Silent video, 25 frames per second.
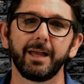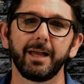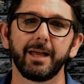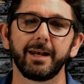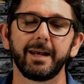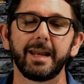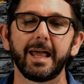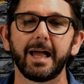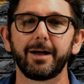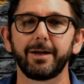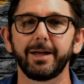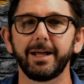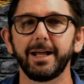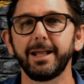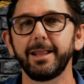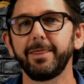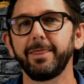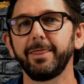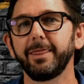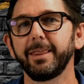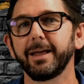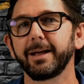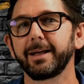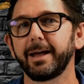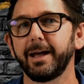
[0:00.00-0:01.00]
Now,
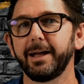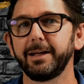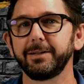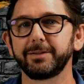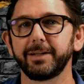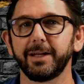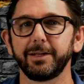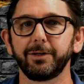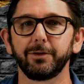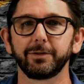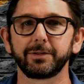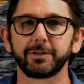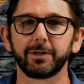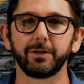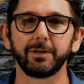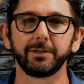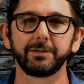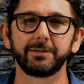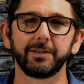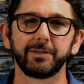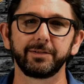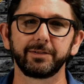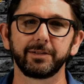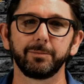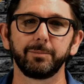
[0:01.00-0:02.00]
in the case that your solar
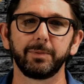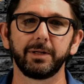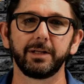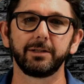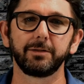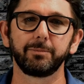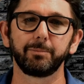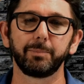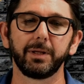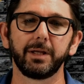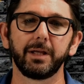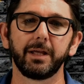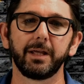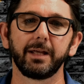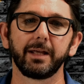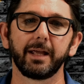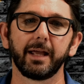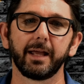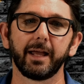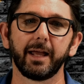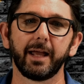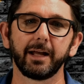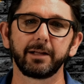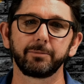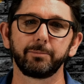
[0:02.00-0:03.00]
system is being
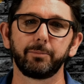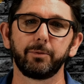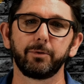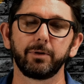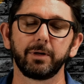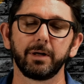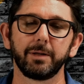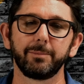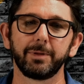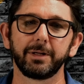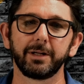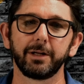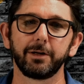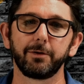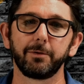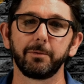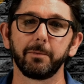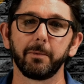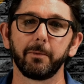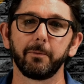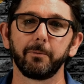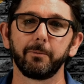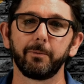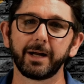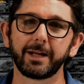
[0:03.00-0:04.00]
export limited
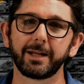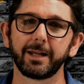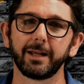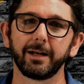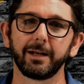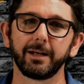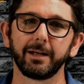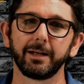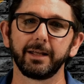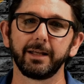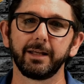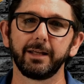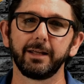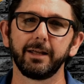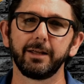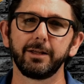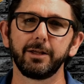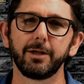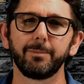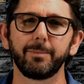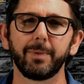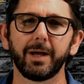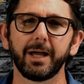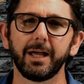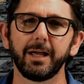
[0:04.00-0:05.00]
regularly,
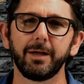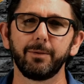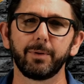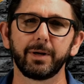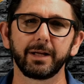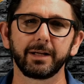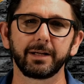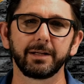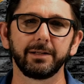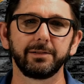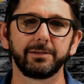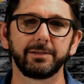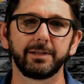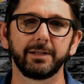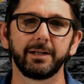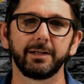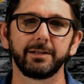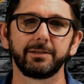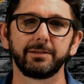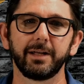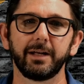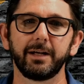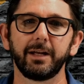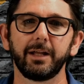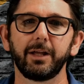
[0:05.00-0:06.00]
you may want to consider
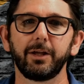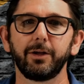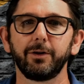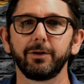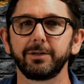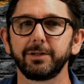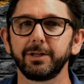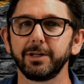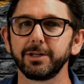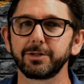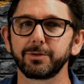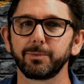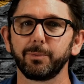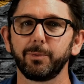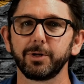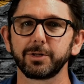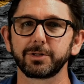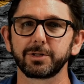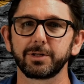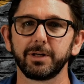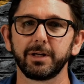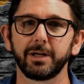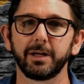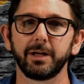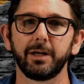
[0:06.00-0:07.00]
setting your
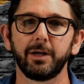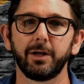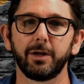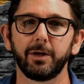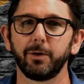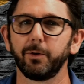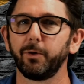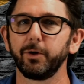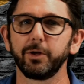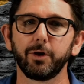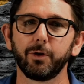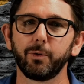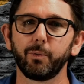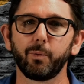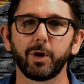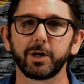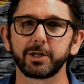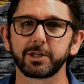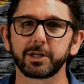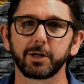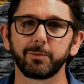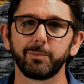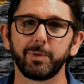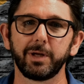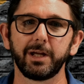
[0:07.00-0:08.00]
dishwasher or your
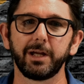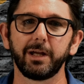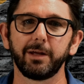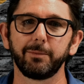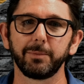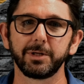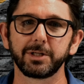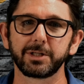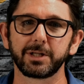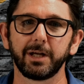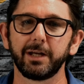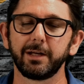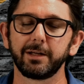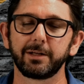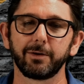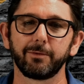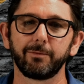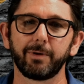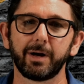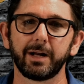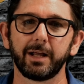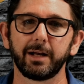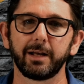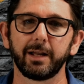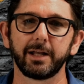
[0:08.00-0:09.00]
washing machine to
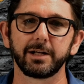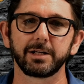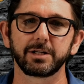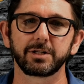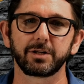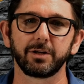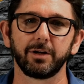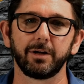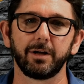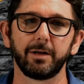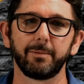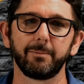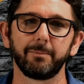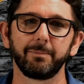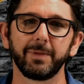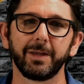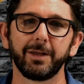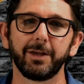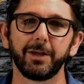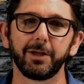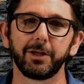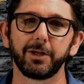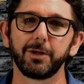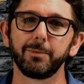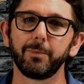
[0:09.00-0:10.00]
run at lunchtime.
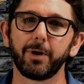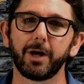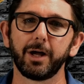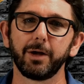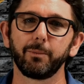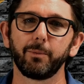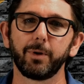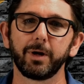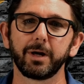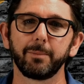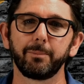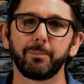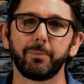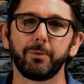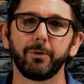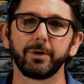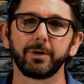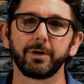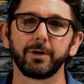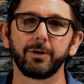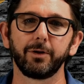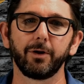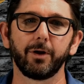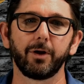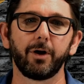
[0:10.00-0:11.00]
You might want to
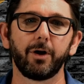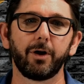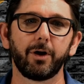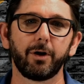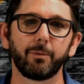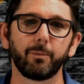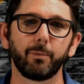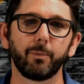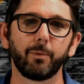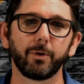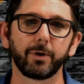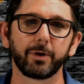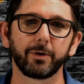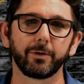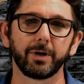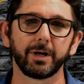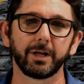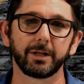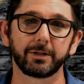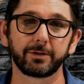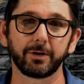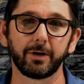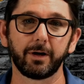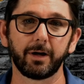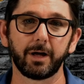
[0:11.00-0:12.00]
put your hot water on
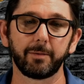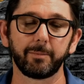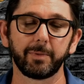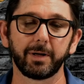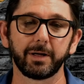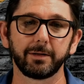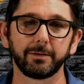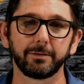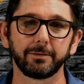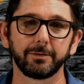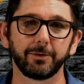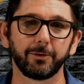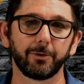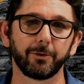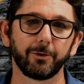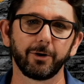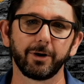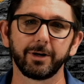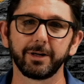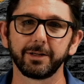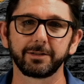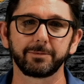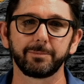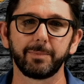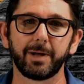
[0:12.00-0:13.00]
a timer or
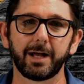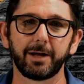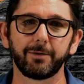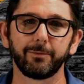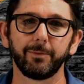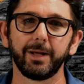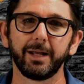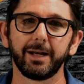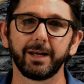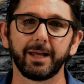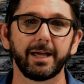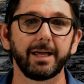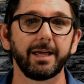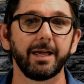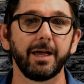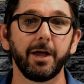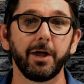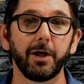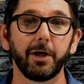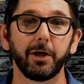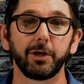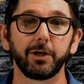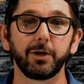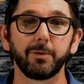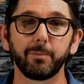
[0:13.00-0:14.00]
on a smart relay.
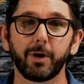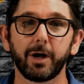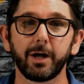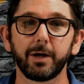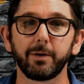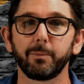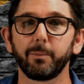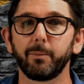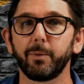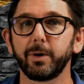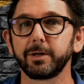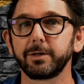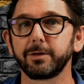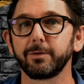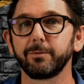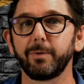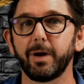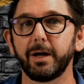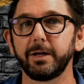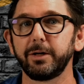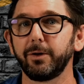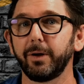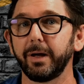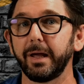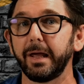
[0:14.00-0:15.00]
You might want to
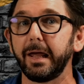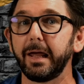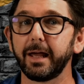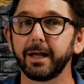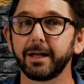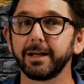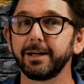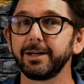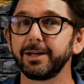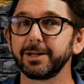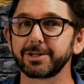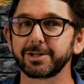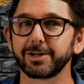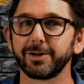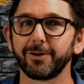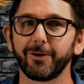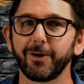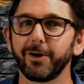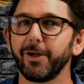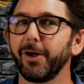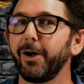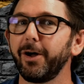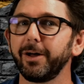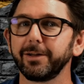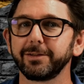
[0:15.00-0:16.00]
run your air conditioner
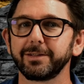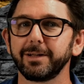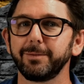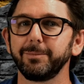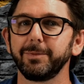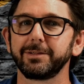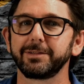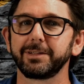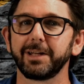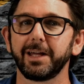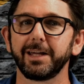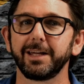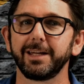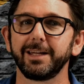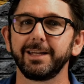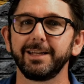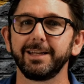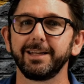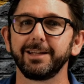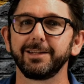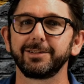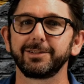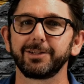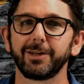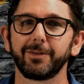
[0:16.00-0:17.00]
on a hot summer's
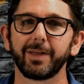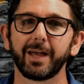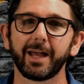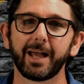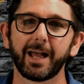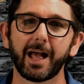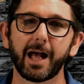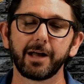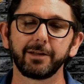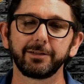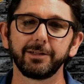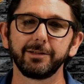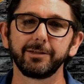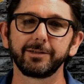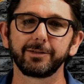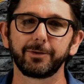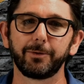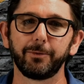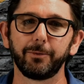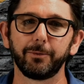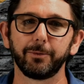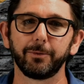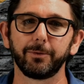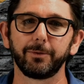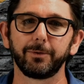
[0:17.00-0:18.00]
day so the house is
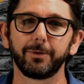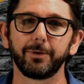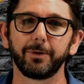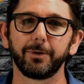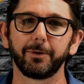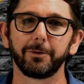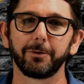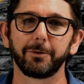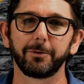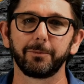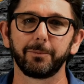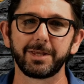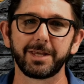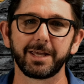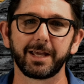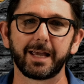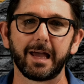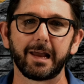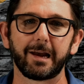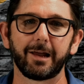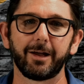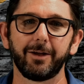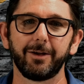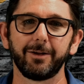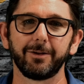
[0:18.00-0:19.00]
cool when you
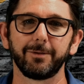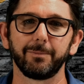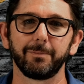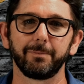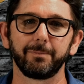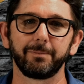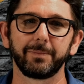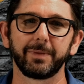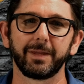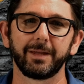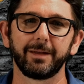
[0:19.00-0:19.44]
get home.